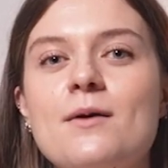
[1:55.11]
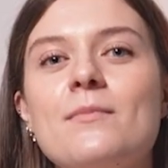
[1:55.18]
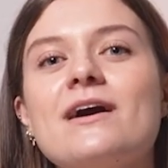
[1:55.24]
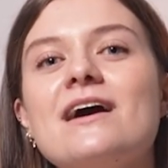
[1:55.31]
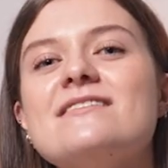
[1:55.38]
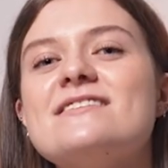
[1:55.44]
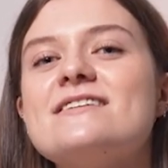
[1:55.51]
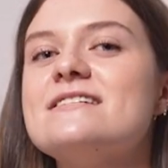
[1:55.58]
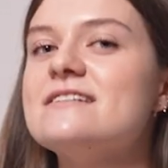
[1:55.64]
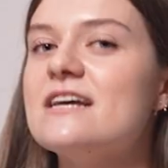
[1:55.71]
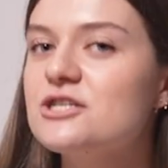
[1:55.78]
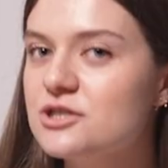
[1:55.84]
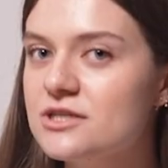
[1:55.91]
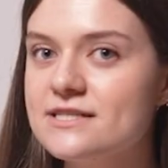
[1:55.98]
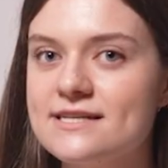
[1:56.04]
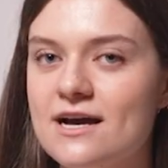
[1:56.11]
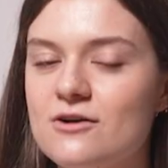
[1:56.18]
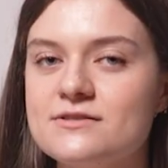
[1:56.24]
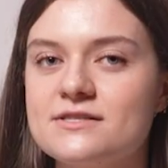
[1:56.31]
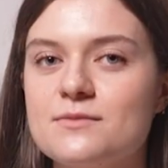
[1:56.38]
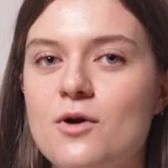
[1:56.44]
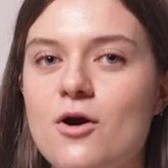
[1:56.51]
because it essentially
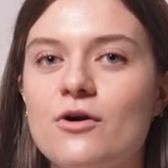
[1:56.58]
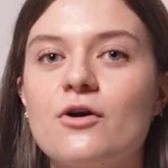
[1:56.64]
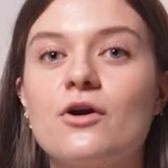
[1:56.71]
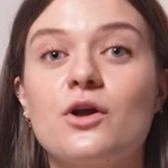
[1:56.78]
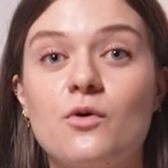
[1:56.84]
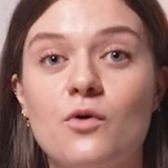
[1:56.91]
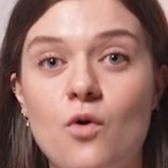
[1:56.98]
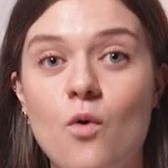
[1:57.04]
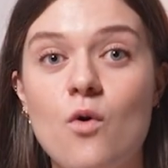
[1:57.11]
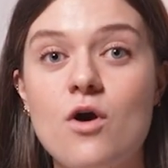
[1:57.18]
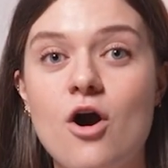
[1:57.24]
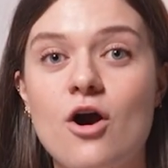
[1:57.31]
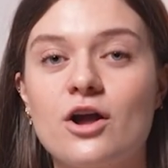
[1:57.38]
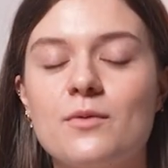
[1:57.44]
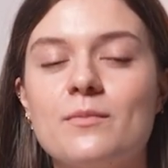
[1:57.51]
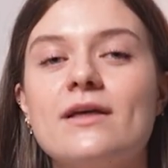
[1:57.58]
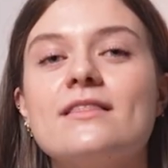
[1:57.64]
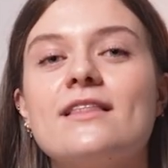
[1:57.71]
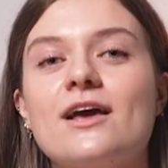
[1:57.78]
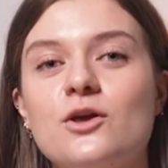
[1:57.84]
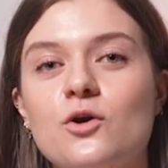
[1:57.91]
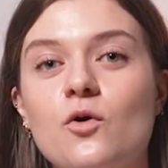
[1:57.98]
tells the marker your core argument
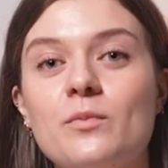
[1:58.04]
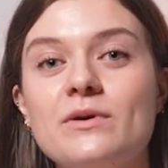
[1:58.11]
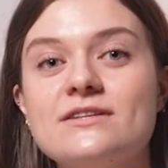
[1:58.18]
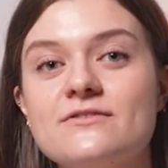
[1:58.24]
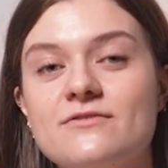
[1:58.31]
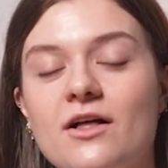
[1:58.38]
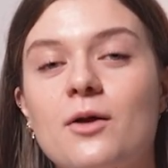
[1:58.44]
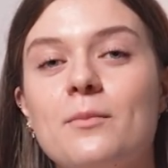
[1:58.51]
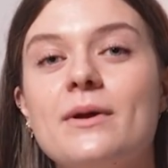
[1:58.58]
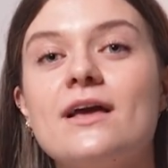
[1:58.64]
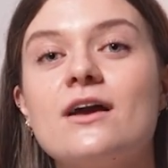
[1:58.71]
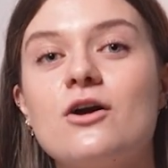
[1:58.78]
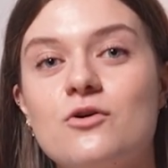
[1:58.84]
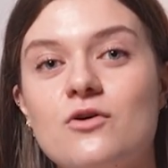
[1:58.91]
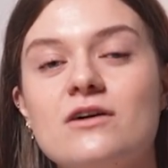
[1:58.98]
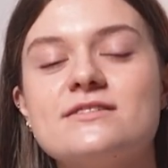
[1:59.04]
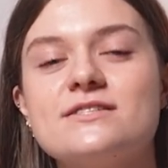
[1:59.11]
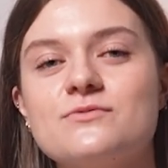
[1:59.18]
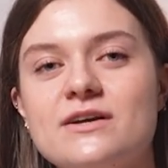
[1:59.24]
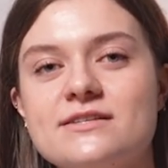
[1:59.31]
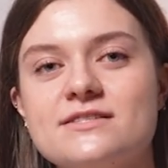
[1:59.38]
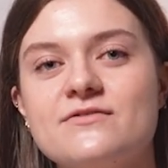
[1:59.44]
that you'll be developing across the
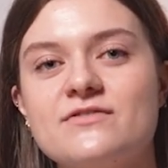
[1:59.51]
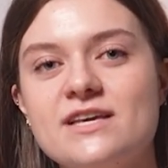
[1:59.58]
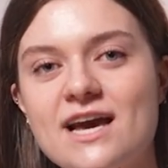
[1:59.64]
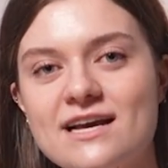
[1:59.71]
rest of the